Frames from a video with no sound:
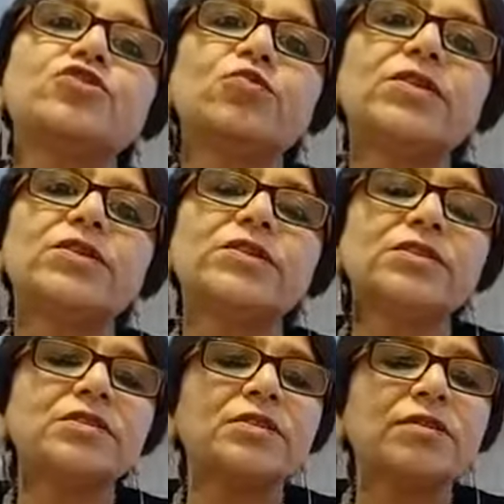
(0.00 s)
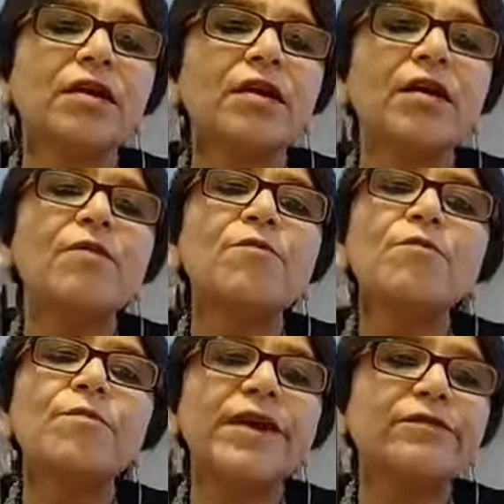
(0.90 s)
towards
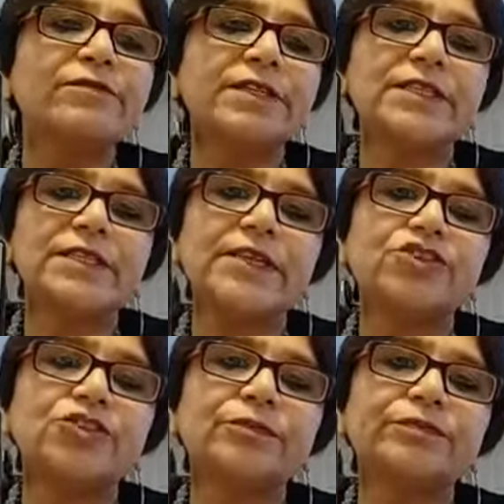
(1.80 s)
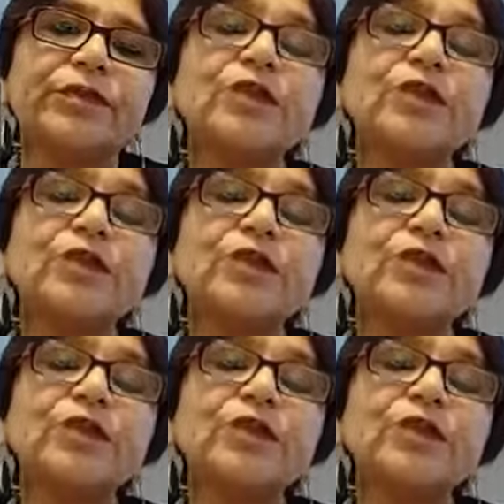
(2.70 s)
manifestation.